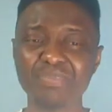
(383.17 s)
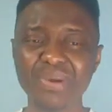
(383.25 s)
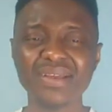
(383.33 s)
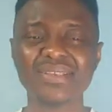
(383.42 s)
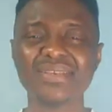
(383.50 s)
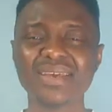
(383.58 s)

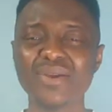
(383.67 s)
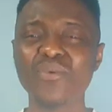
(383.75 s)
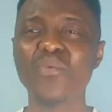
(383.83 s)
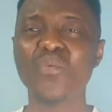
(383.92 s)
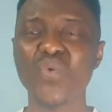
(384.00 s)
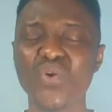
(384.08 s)
Partey
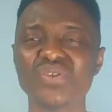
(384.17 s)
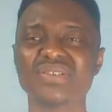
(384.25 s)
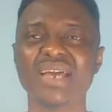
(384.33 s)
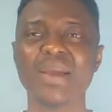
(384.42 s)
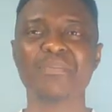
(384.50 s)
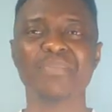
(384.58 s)

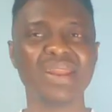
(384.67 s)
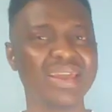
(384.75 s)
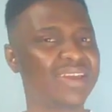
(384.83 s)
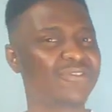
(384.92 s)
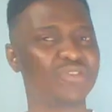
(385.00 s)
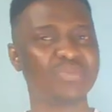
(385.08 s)
was that
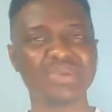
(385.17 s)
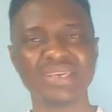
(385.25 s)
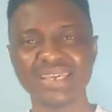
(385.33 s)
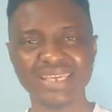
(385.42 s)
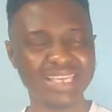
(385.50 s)
player for me.